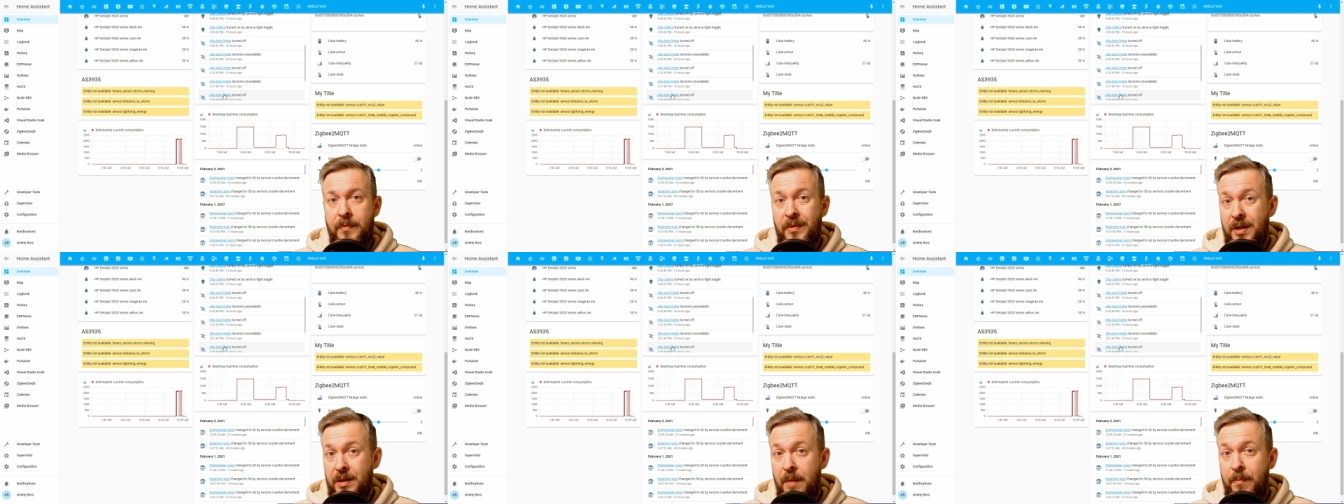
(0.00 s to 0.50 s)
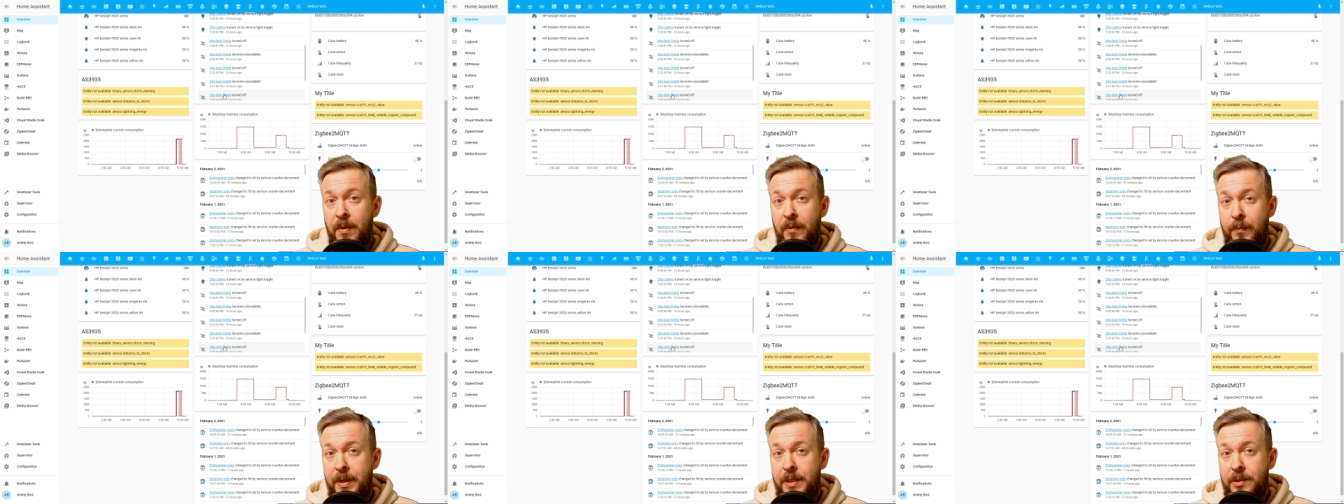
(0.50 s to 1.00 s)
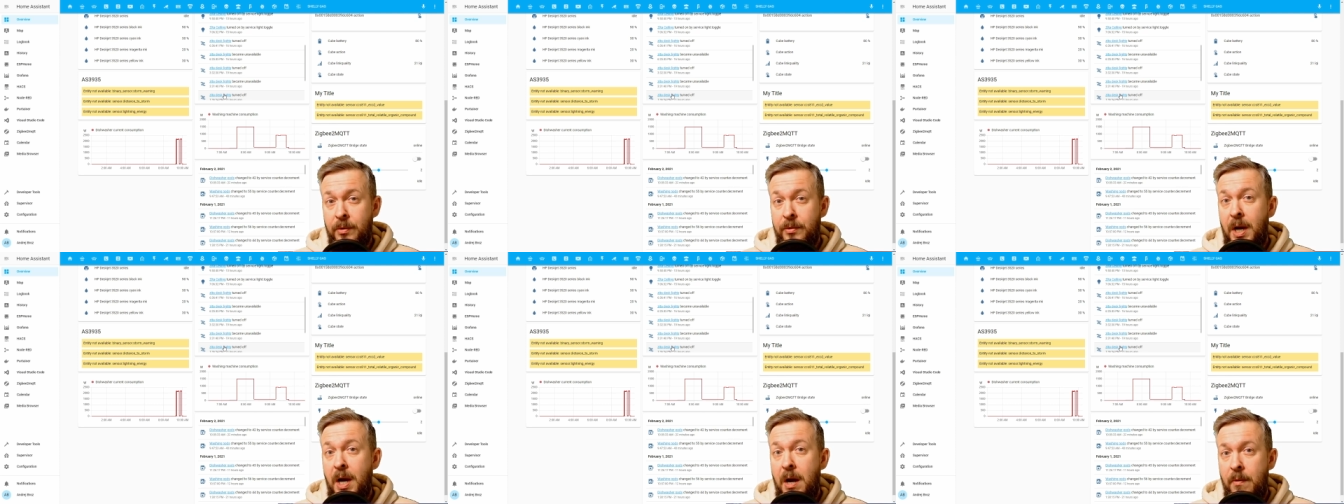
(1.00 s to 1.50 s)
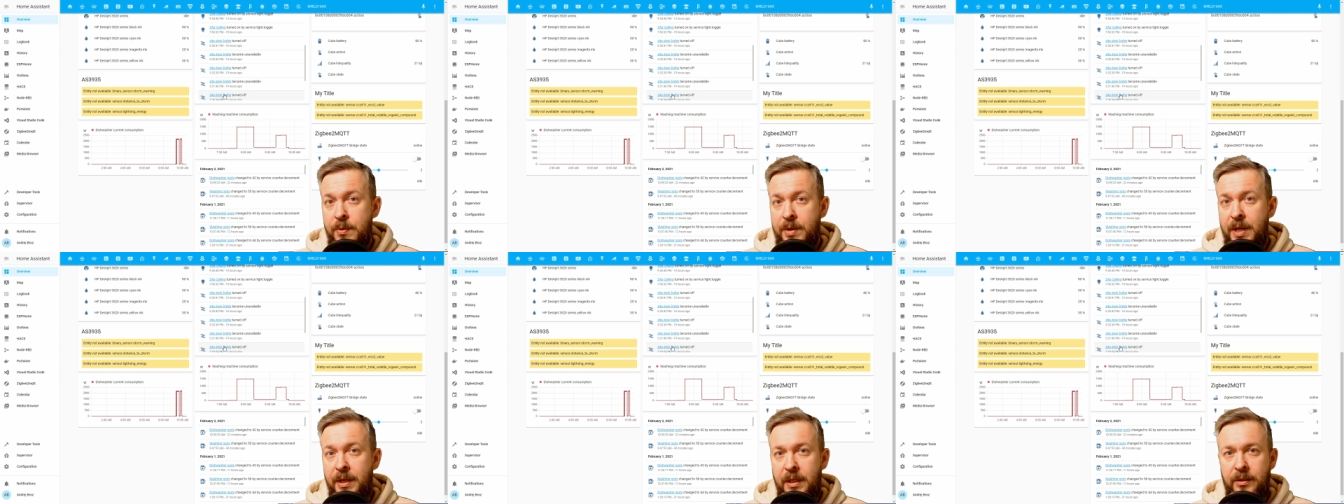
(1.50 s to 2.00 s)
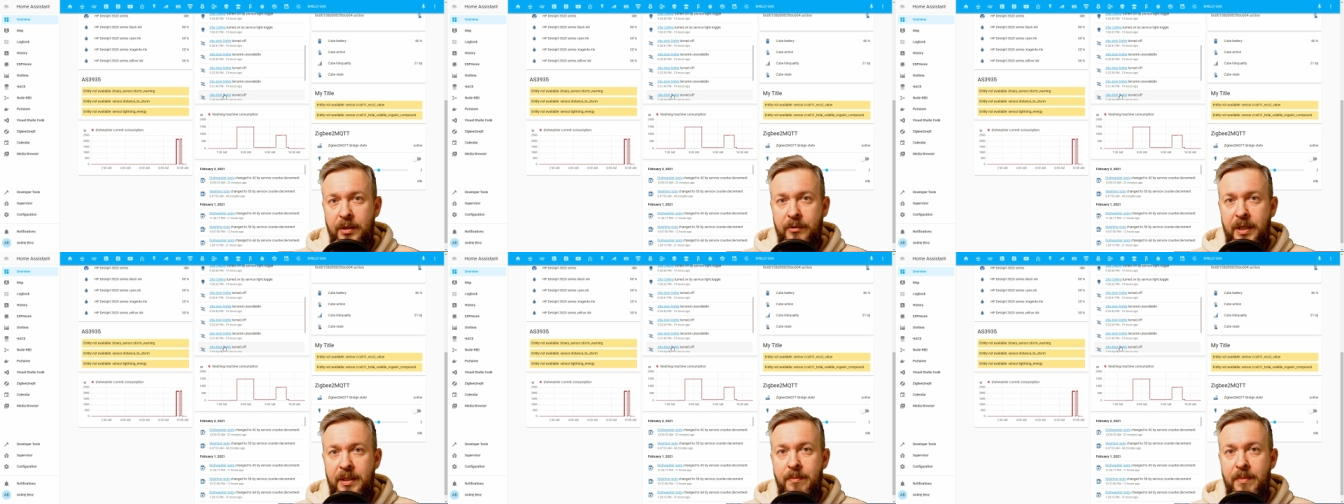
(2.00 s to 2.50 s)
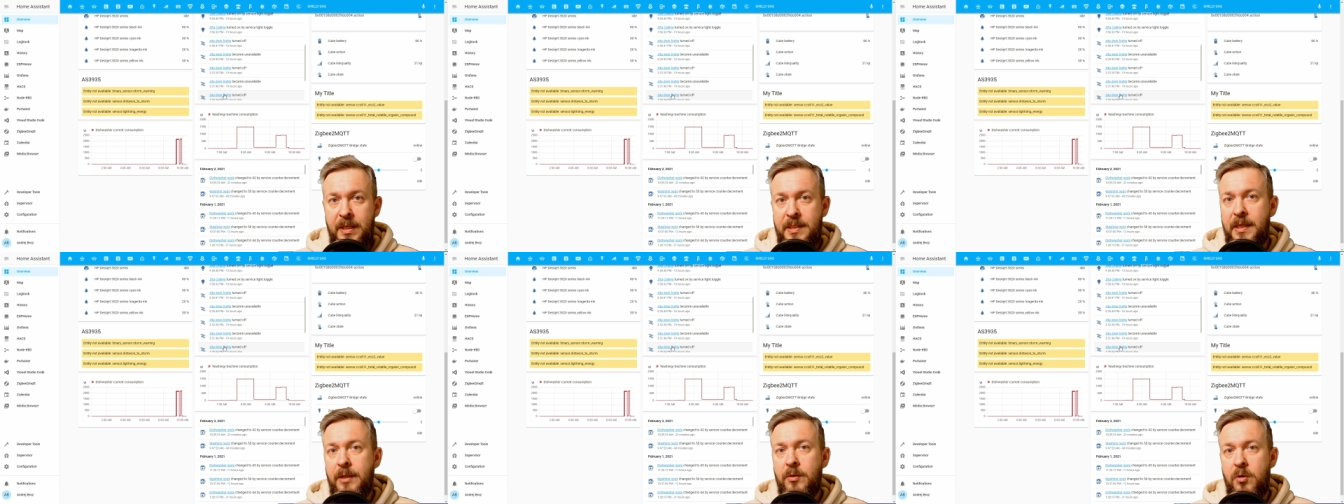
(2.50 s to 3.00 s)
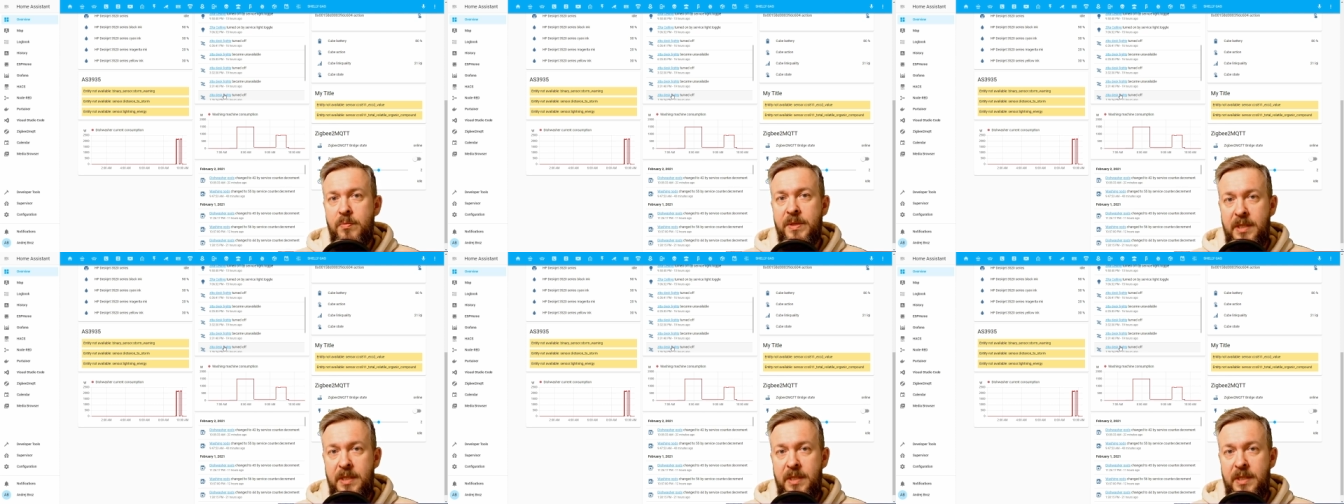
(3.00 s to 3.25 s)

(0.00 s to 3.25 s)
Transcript: there are a couple of ways on how you can integrate them inside Home